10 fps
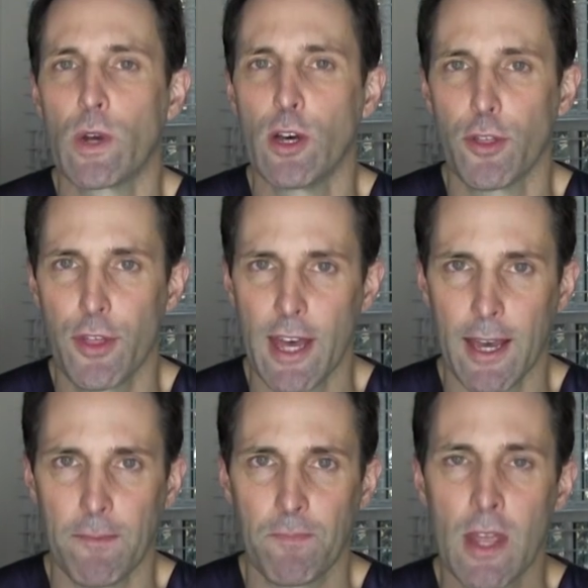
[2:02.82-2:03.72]
a real
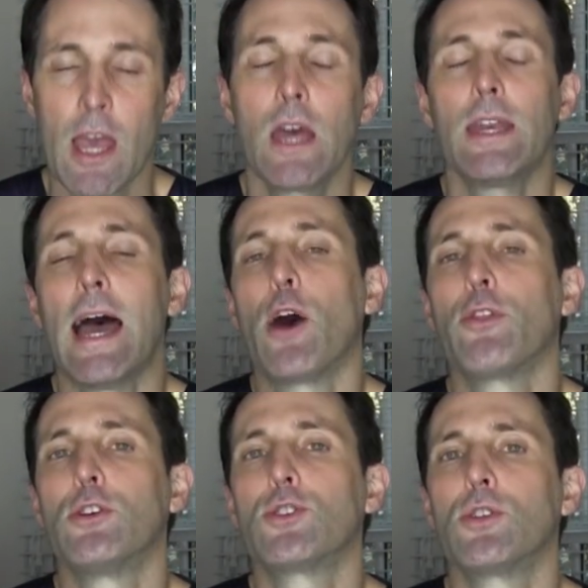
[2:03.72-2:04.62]
thing.
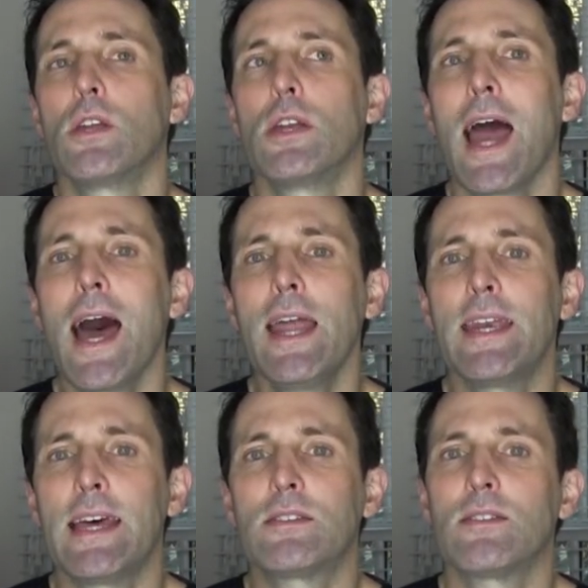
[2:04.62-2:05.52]
Now, there's
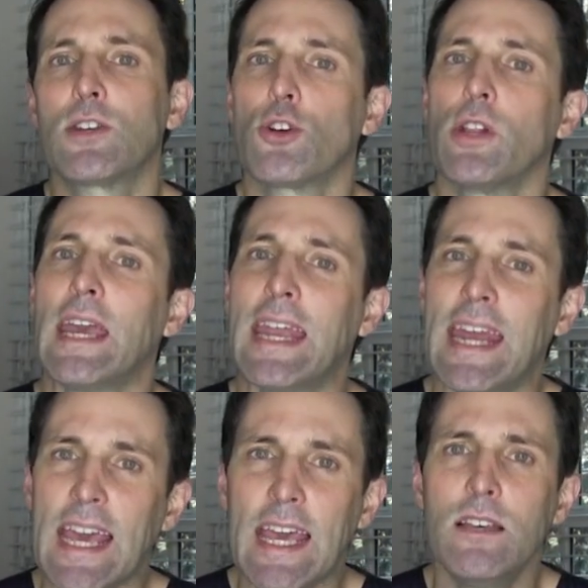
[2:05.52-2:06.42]
not necessarily
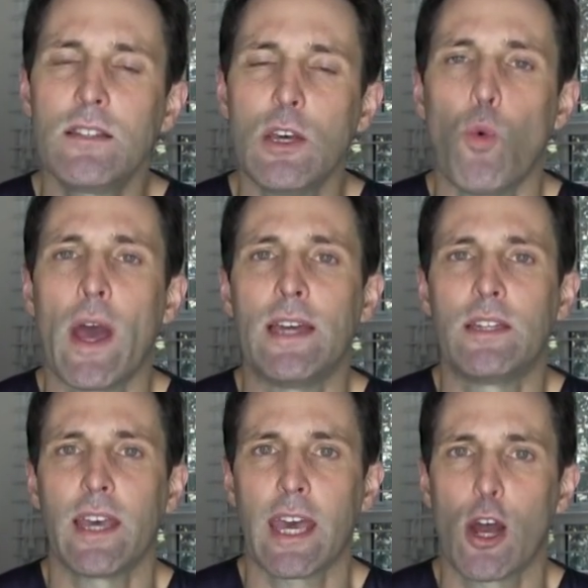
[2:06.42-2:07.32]
an easy
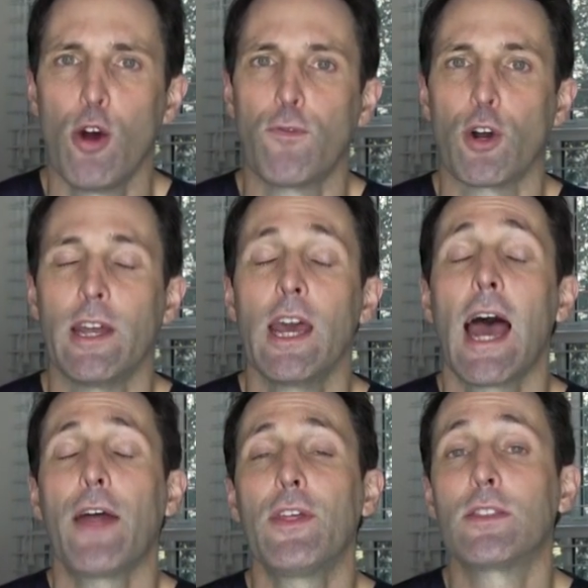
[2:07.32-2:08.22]
way to get over it.
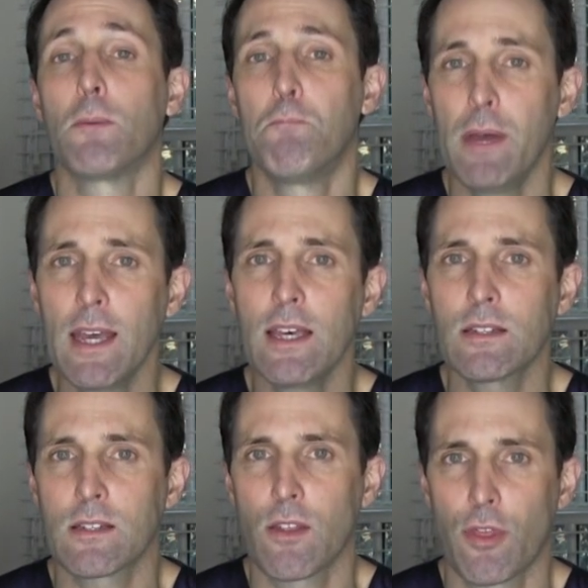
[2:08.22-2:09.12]
I think the
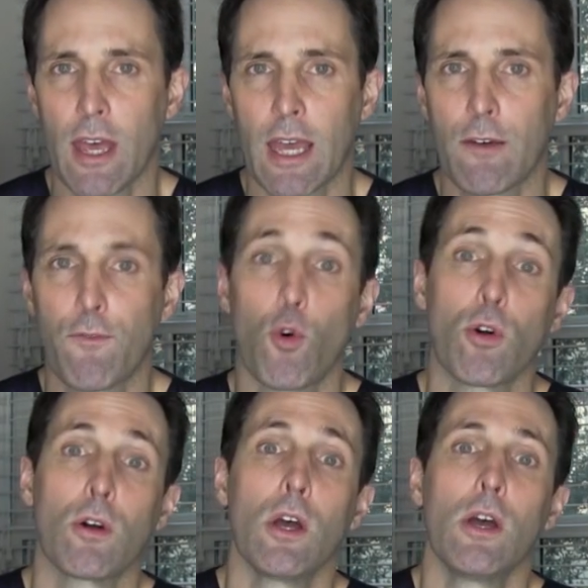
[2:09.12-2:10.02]
biggest thing
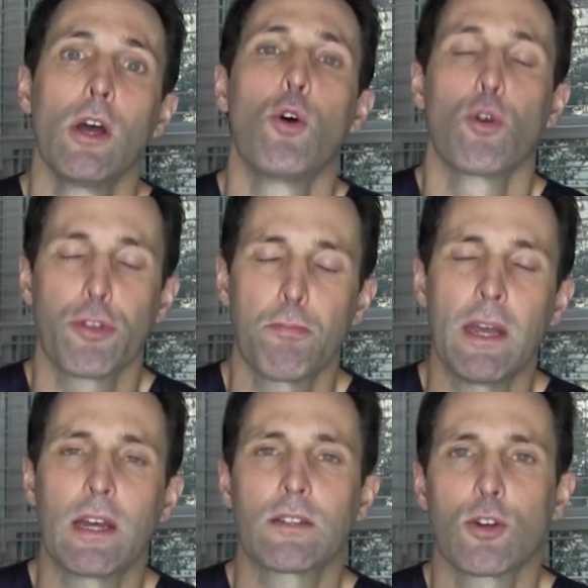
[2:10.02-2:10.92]
for
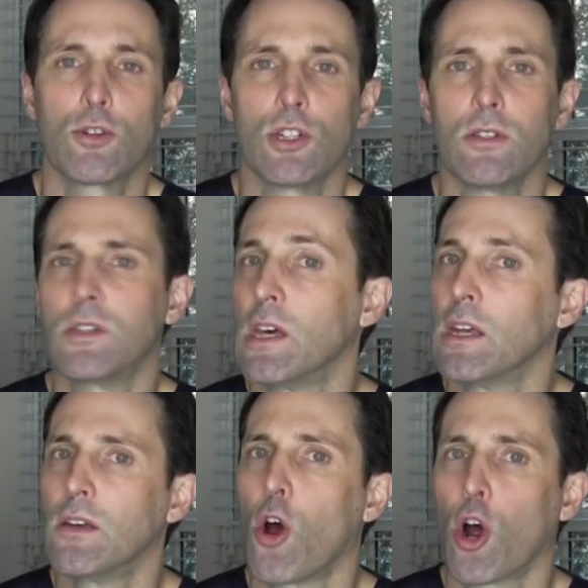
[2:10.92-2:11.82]
orthopedic surgeons
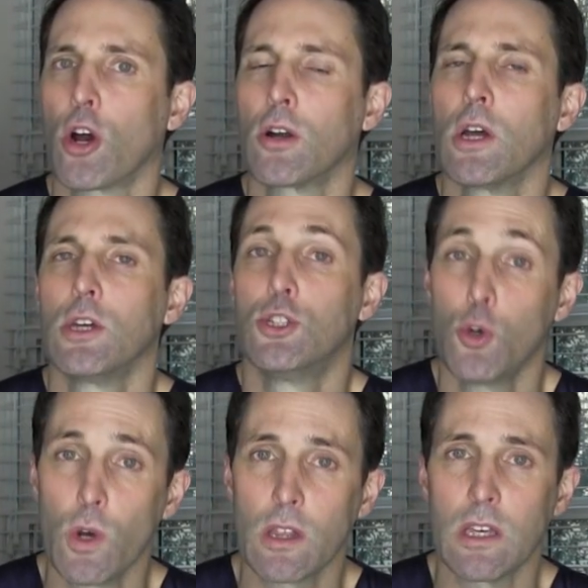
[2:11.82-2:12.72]
that are
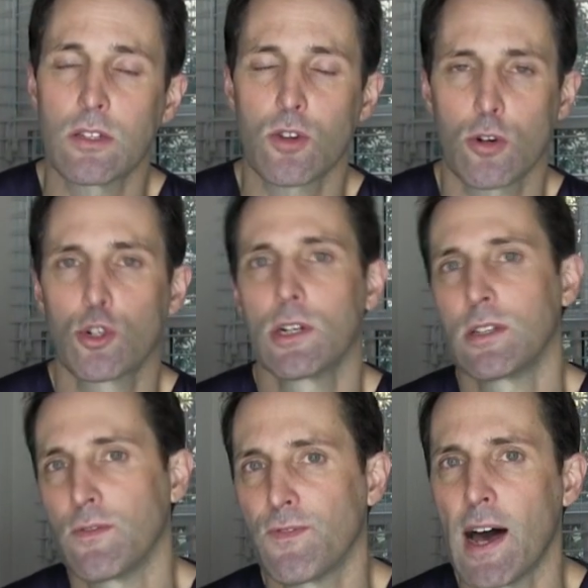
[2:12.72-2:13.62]
doing these
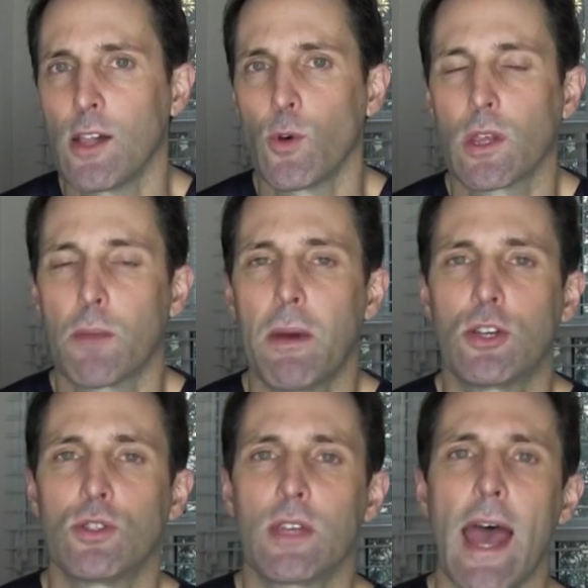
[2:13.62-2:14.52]
surgeries and following the
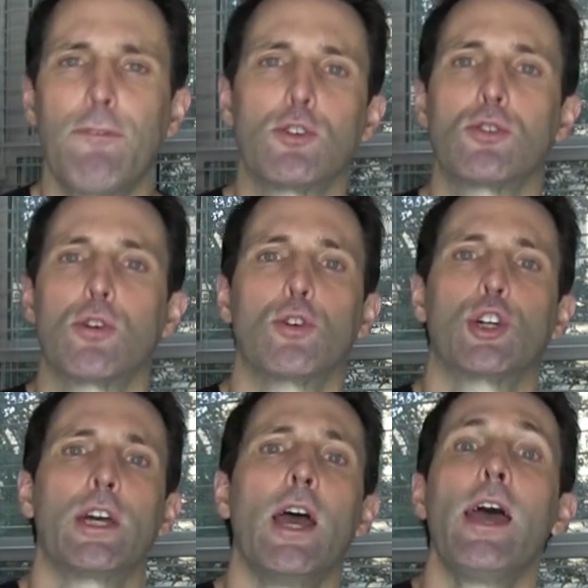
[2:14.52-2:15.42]
patients after
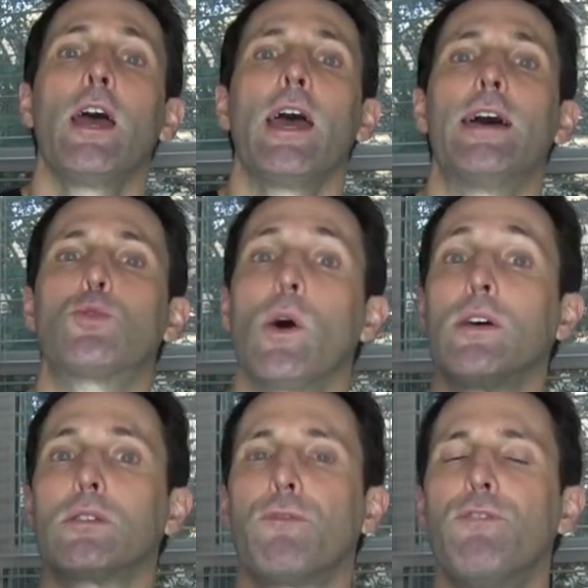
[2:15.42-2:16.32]
surgery, as
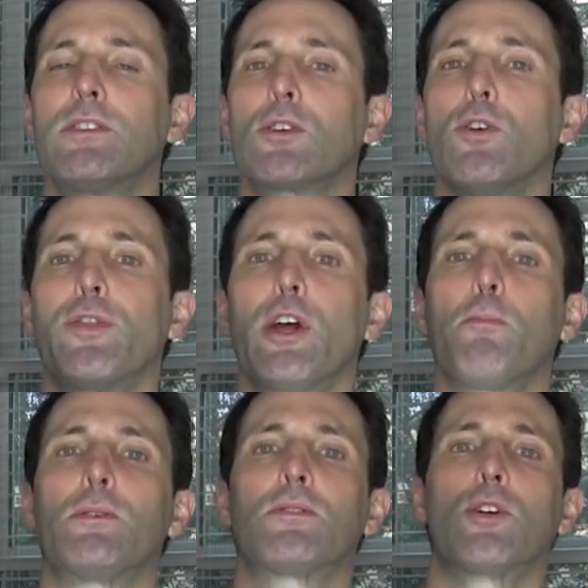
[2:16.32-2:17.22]
well as the physical
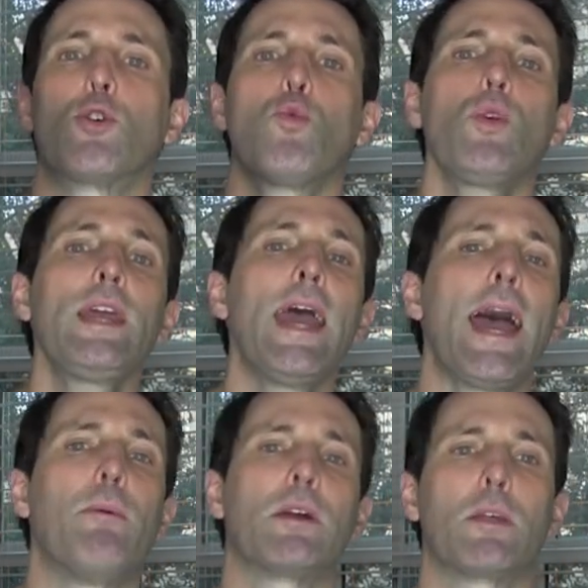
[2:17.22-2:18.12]
therapists that are
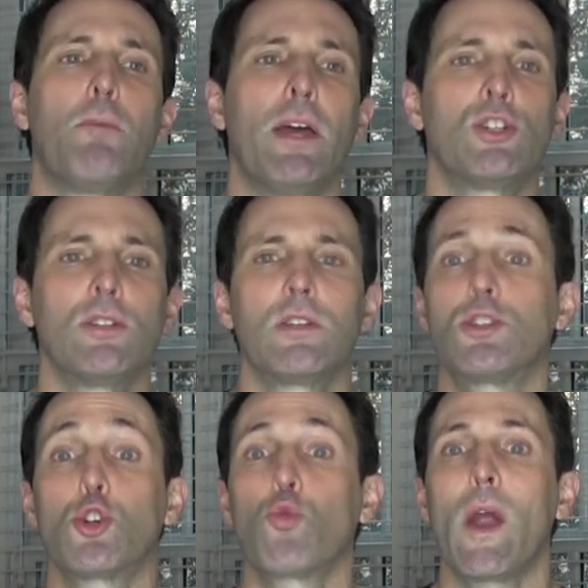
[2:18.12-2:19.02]
rehabbing the patients,
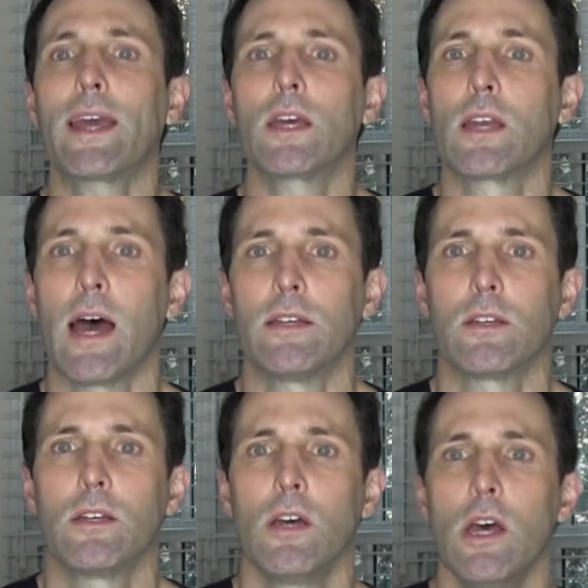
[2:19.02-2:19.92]
is to
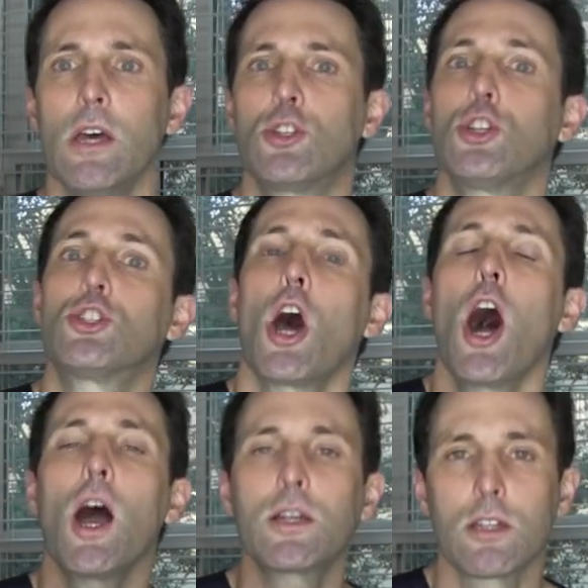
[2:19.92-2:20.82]
recognize it. To
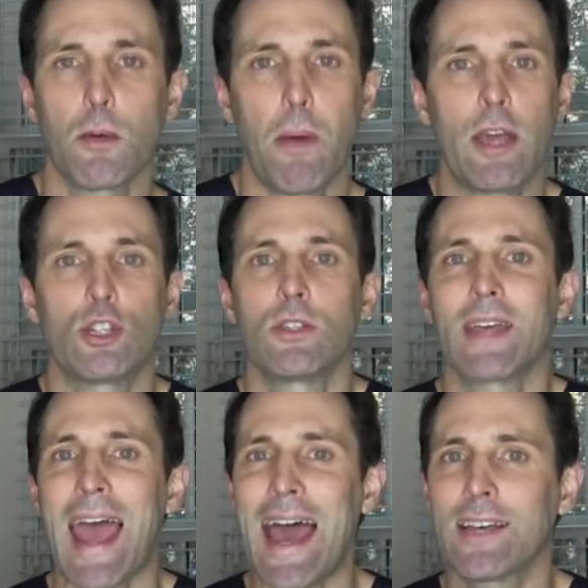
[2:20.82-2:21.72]
talk to the
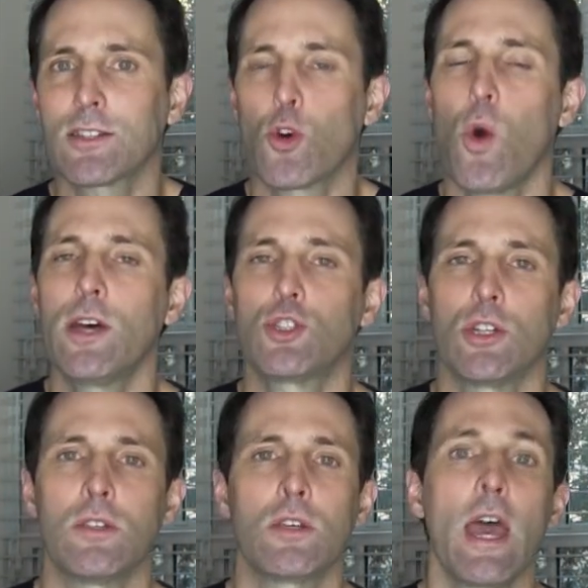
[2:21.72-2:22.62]
patients, ask
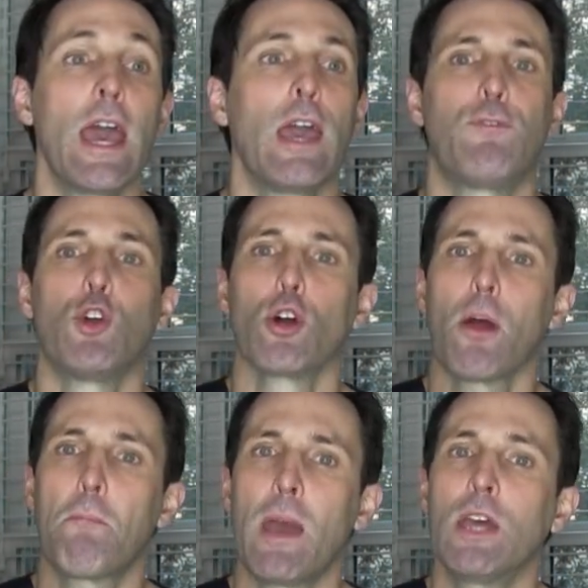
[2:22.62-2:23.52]
questions. If
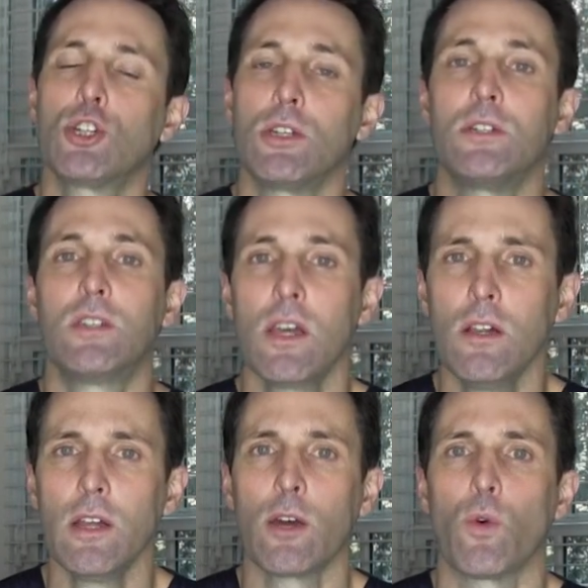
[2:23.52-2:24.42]
you're a patient
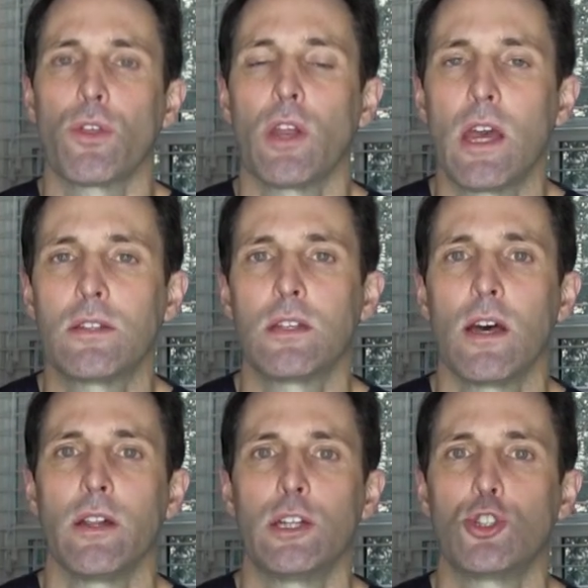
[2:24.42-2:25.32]
dealing with an
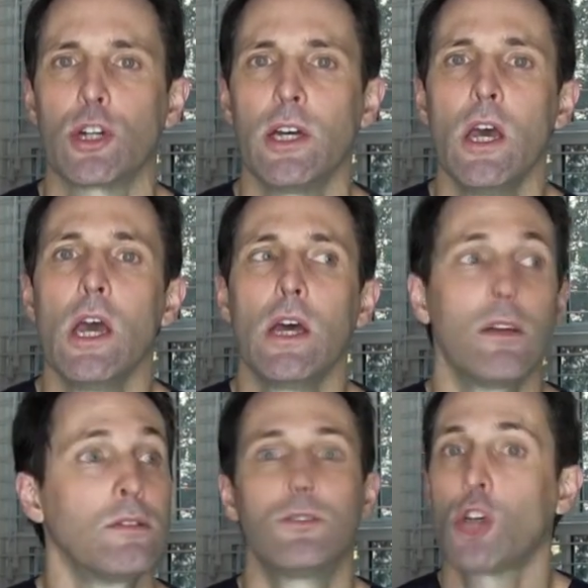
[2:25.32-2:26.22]
ACL injury,
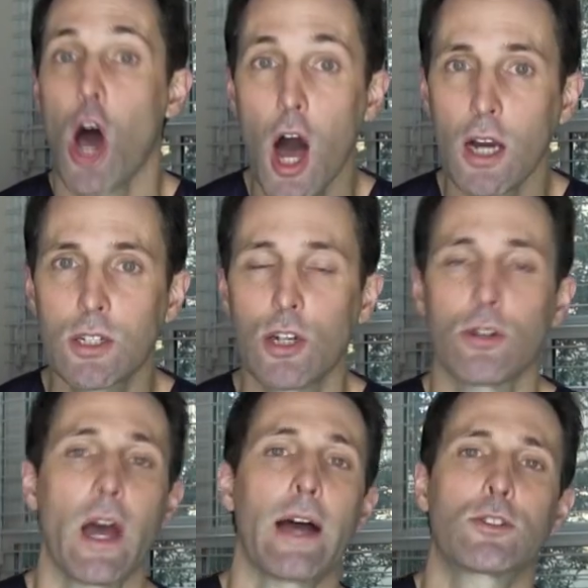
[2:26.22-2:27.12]
Talk to
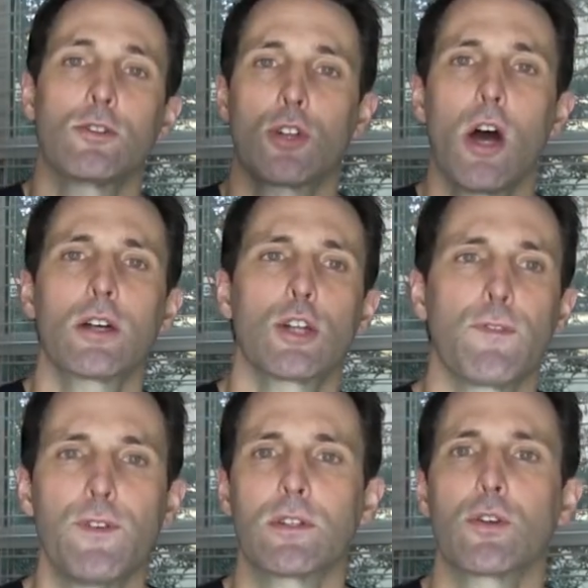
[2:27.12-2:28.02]
your doctor, talk to
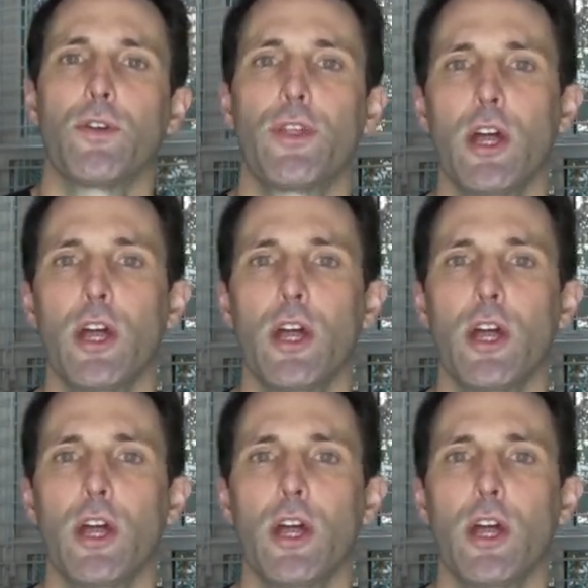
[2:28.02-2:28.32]
your physical